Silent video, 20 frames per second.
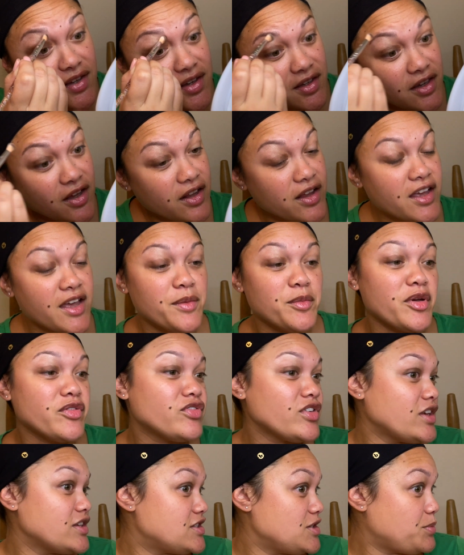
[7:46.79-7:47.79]
Y'all, I got my
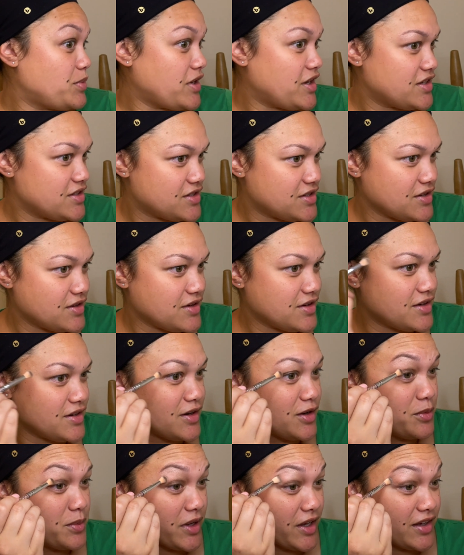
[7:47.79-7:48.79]
fancy pants on.
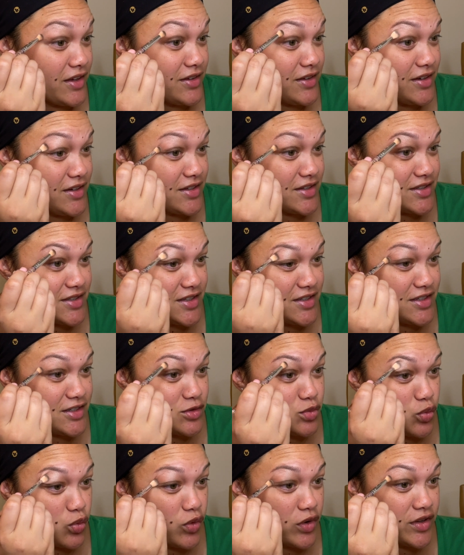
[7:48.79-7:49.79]
Oh my goodness, this is
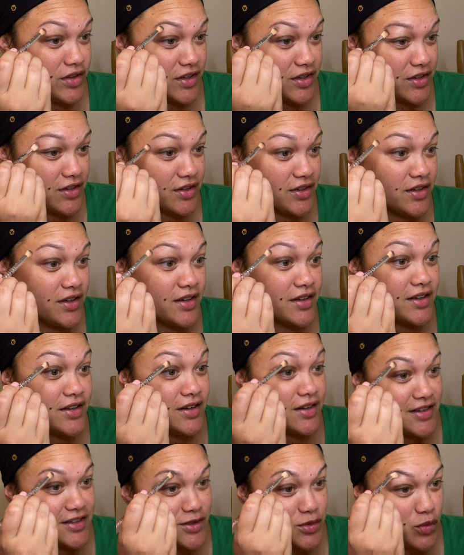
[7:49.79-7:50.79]
really good.
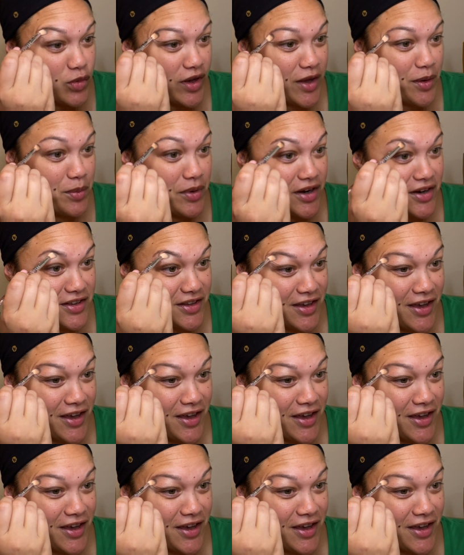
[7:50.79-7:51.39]
This is way better than